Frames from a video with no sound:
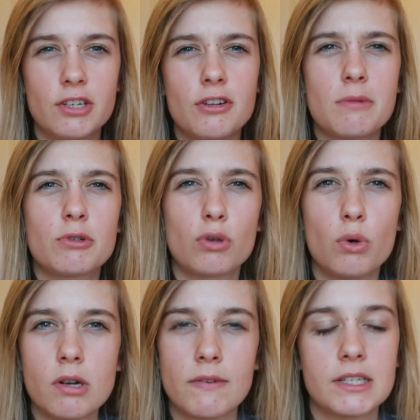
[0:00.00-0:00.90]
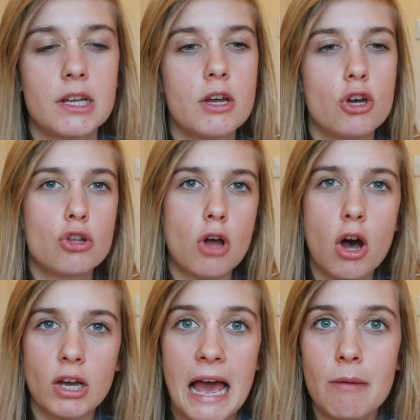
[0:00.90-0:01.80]
You know, there was talk of us,
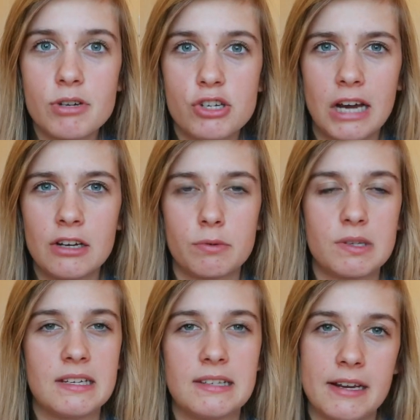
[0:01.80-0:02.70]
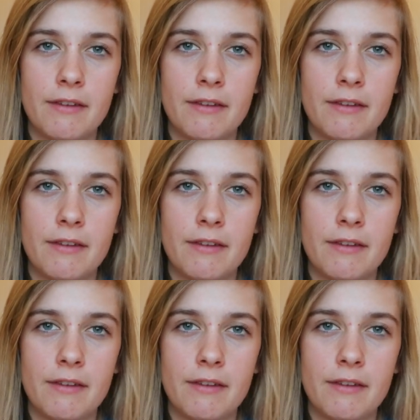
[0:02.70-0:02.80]
uh, can we challenge with City and